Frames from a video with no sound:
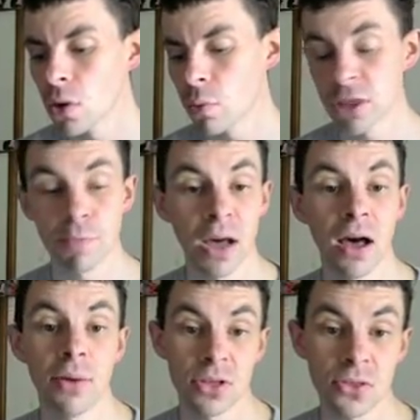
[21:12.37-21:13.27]
with
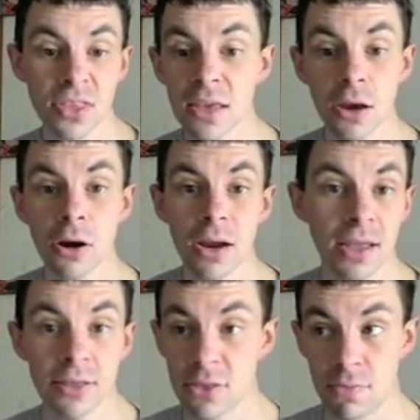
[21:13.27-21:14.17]
Bahamut's Tear
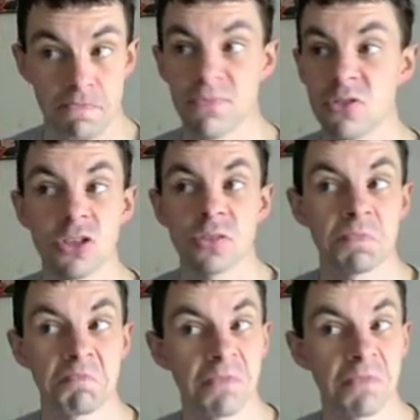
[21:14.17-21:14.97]
is just